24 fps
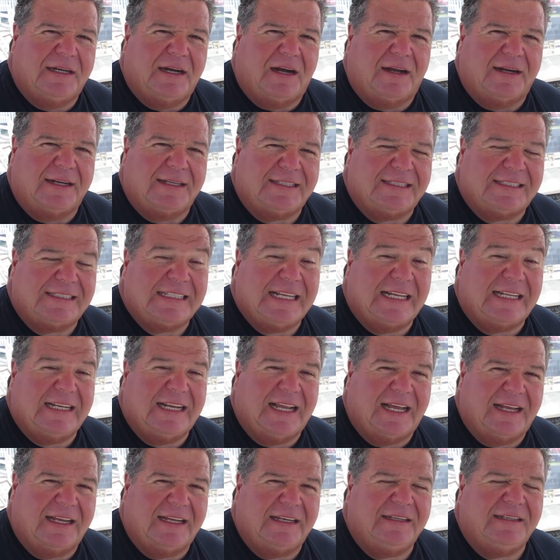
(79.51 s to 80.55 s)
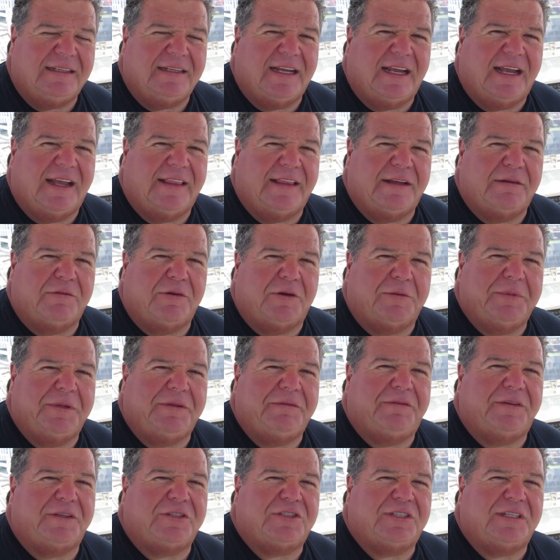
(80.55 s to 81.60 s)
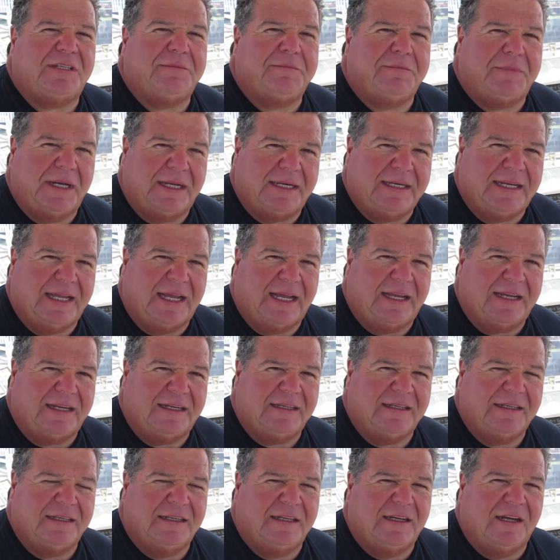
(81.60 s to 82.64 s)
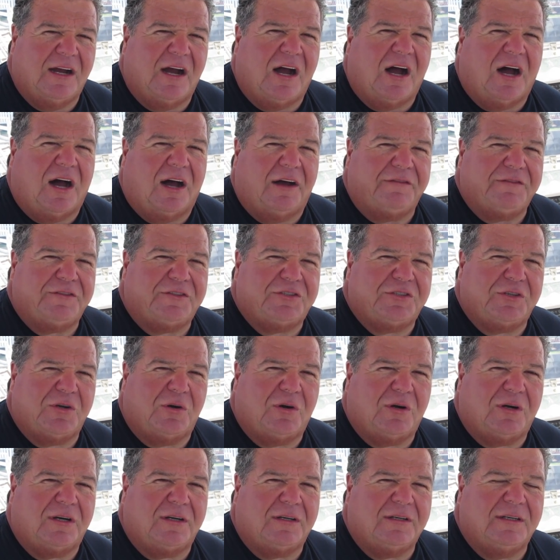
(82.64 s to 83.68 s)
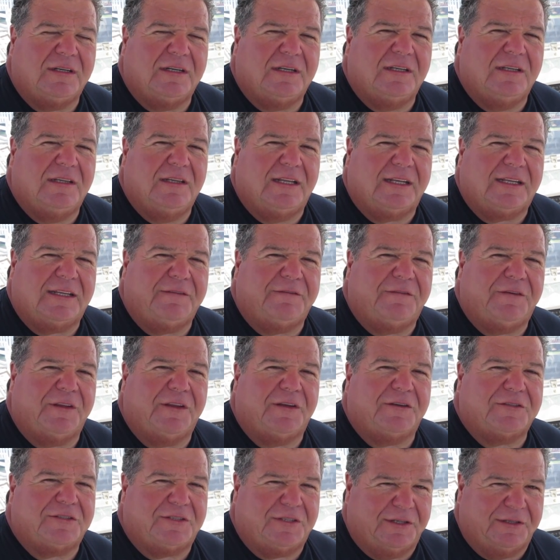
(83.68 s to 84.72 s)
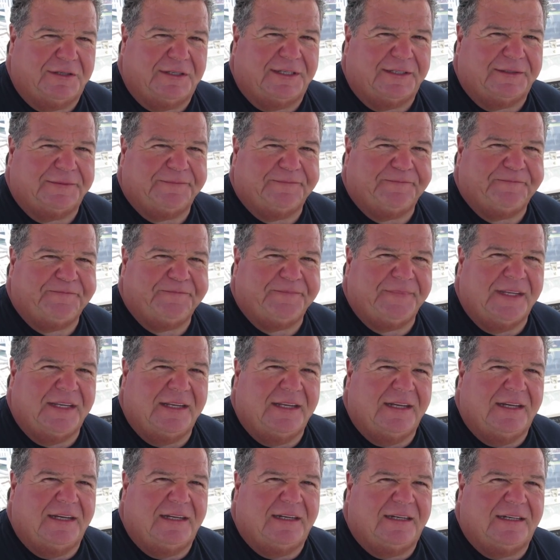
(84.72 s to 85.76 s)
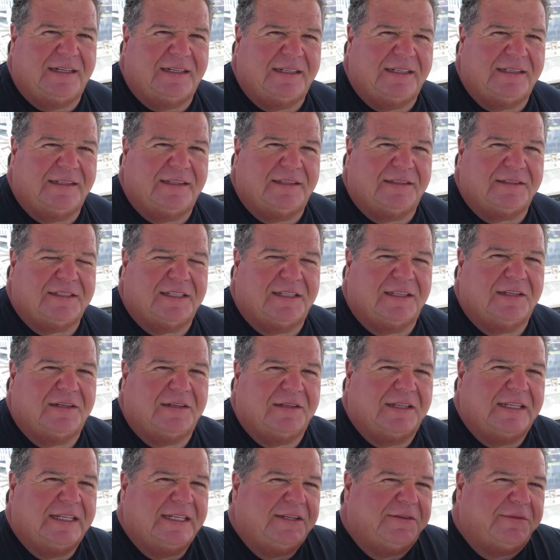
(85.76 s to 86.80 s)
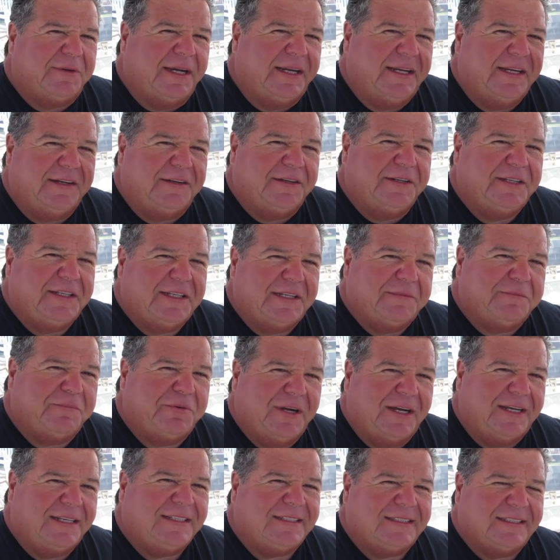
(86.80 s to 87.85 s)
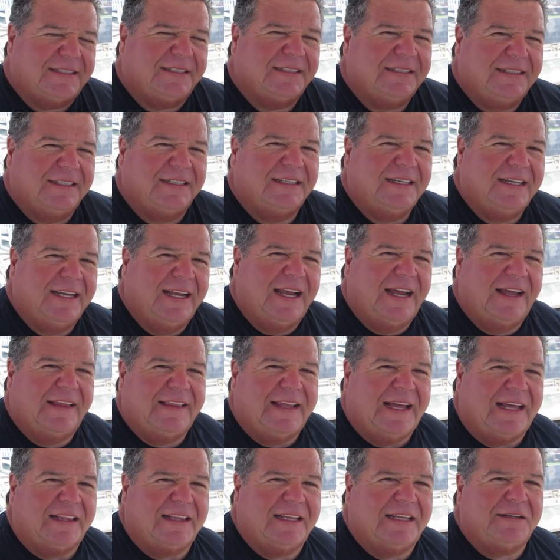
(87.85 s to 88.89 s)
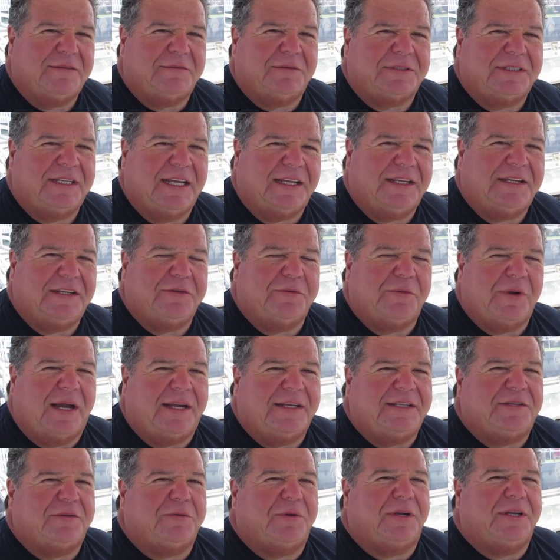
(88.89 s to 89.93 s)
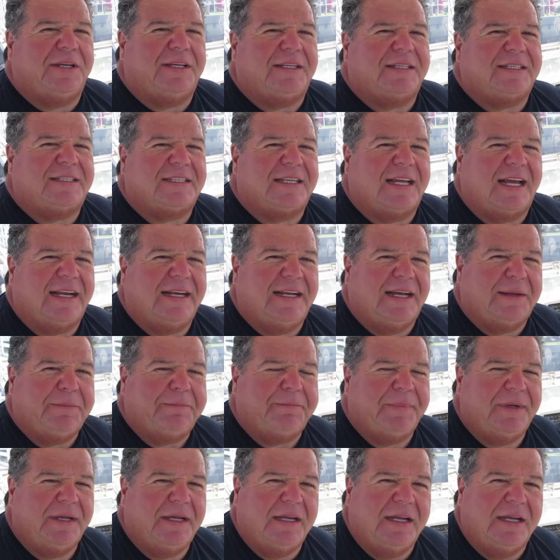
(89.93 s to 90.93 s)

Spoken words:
on a Sunday, and then we'll be fishing Monday offshore looking for those tuna. There's a little link right here you can press, and that link will take you right to where you can sign up.